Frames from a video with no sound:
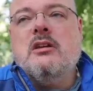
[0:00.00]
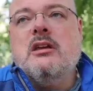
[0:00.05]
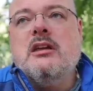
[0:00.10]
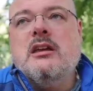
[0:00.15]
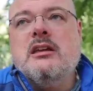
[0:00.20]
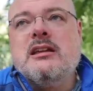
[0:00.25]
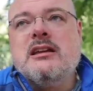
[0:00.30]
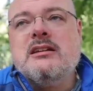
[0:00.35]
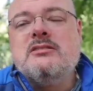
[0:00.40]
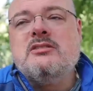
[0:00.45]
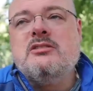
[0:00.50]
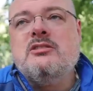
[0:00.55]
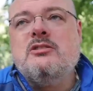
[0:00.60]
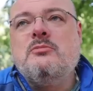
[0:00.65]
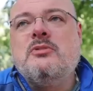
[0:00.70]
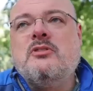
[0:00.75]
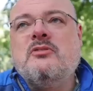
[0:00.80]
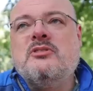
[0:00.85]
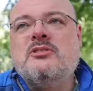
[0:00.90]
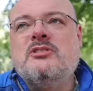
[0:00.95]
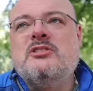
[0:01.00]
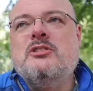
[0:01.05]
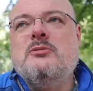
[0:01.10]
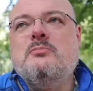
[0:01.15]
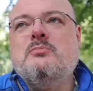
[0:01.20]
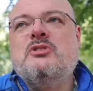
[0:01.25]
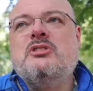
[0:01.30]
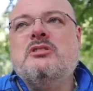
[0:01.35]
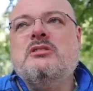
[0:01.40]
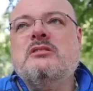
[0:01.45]
It has a number of
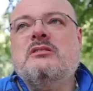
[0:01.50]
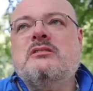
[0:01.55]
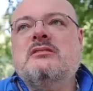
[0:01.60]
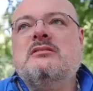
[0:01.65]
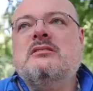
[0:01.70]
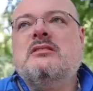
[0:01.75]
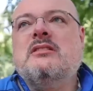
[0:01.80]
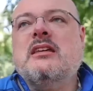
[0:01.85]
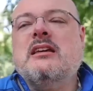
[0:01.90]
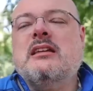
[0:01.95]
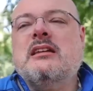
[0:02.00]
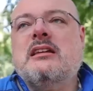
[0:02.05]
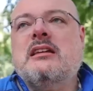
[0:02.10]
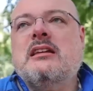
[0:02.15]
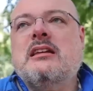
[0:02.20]
assumptions that